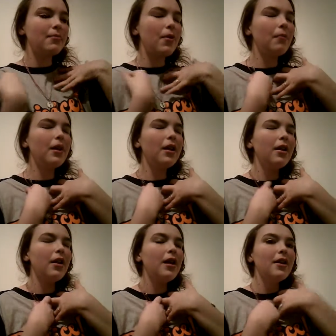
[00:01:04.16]
moment.
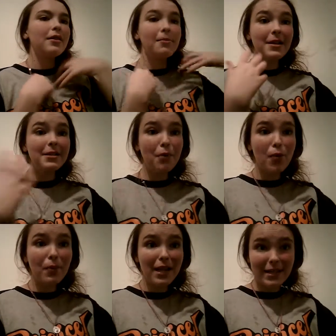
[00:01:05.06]
The present
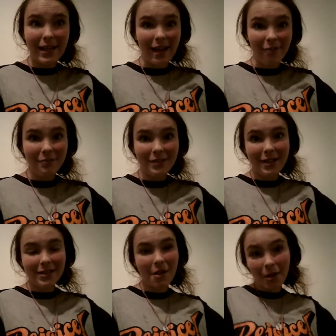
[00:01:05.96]
moment is a gift.
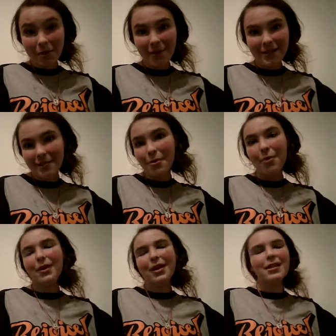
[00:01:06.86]
It's called the present
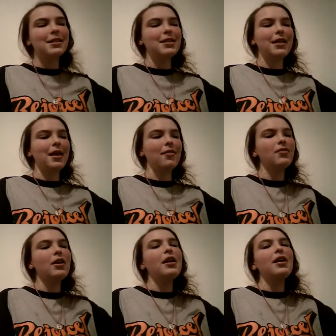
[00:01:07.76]
moment because it's a gift.
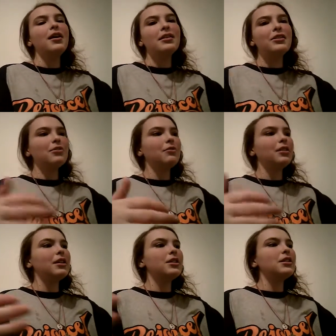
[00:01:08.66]
There's a
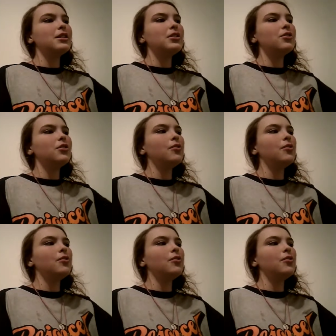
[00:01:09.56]
religious sister